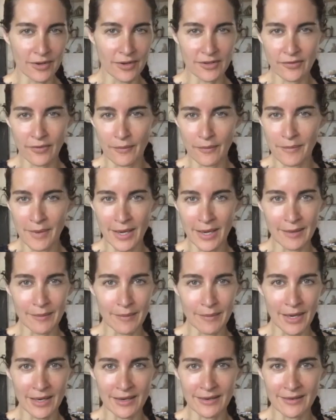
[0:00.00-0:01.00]
from many,
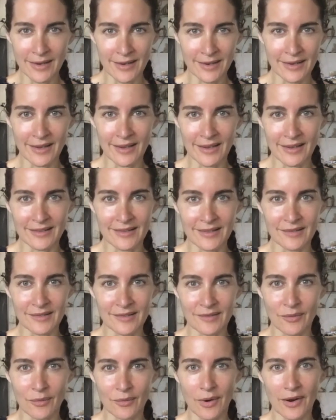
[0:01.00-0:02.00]
many decades
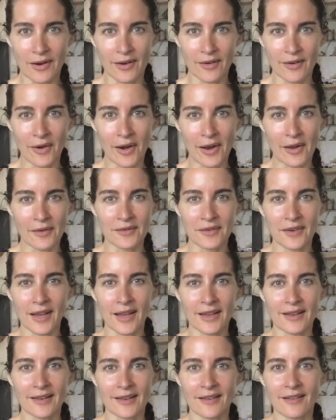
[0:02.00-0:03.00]
of work around.
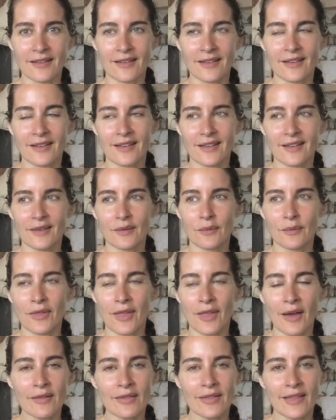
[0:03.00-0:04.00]
And
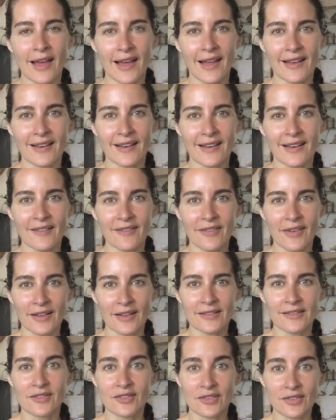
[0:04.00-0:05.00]
without that, I've had
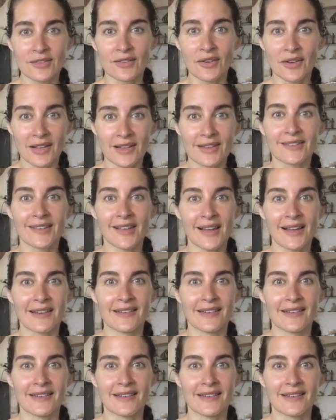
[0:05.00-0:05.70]
to just look inside.